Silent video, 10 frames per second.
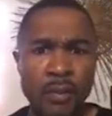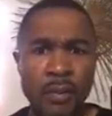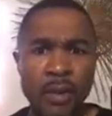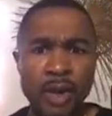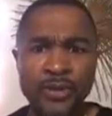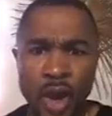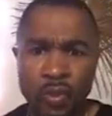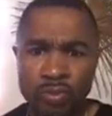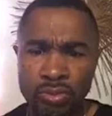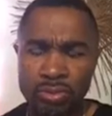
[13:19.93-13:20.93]

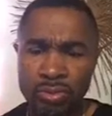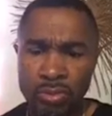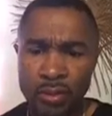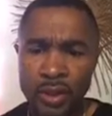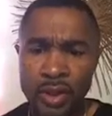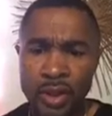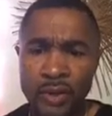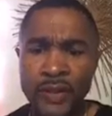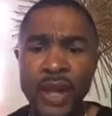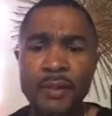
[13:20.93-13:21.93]
assault.
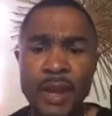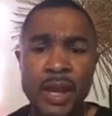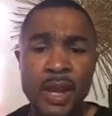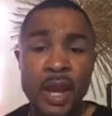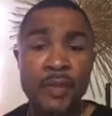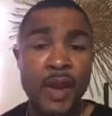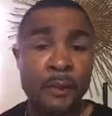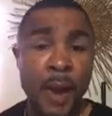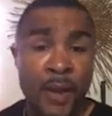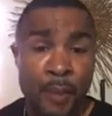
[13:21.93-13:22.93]
Telling me that
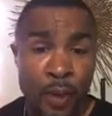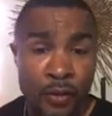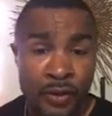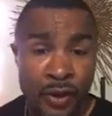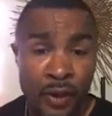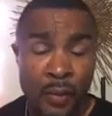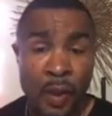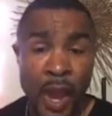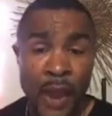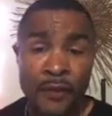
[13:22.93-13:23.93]
by the person
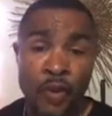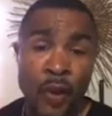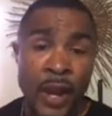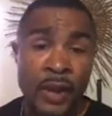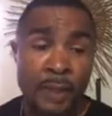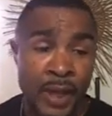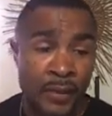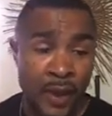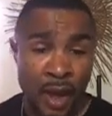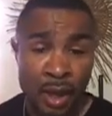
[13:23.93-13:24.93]
having a right to be
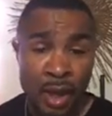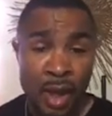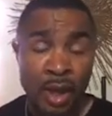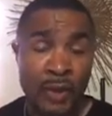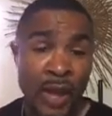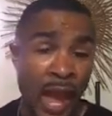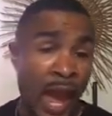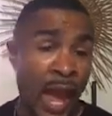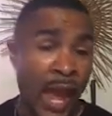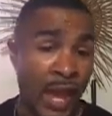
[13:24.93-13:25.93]
there, that
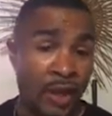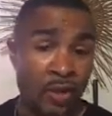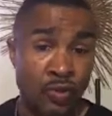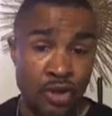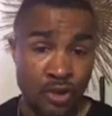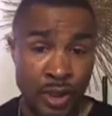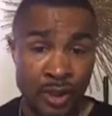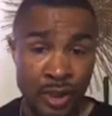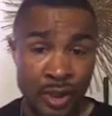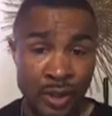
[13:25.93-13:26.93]
I had to retreat.
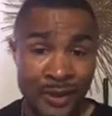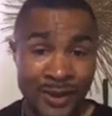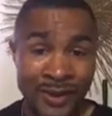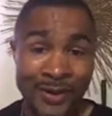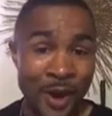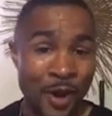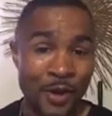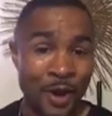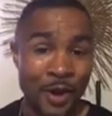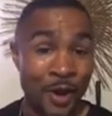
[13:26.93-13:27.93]
No.
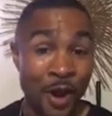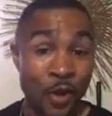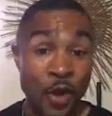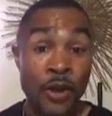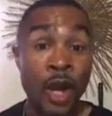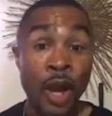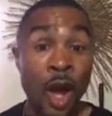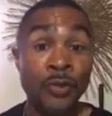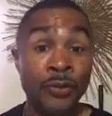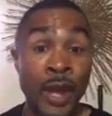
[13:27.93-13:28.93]
The
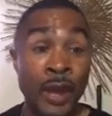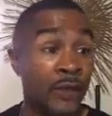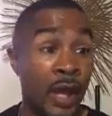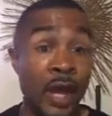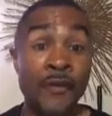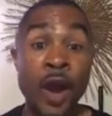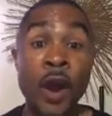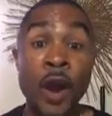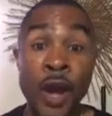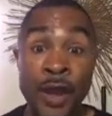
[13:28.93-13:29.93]
law says that if
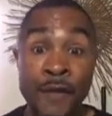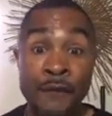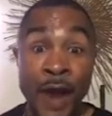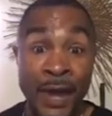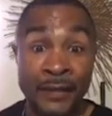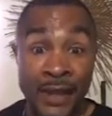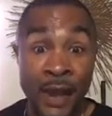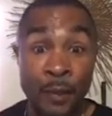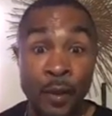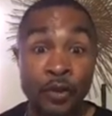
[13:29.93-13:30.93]
an invitee,
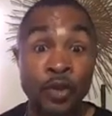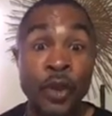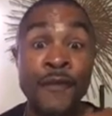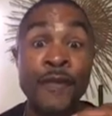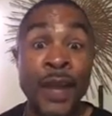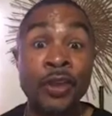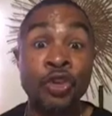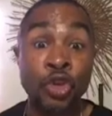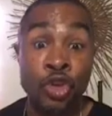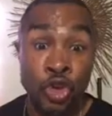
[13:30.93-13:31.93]
a person who's invited
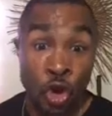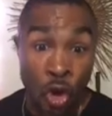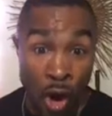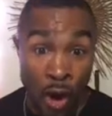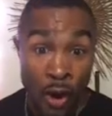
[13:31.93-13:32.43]
to your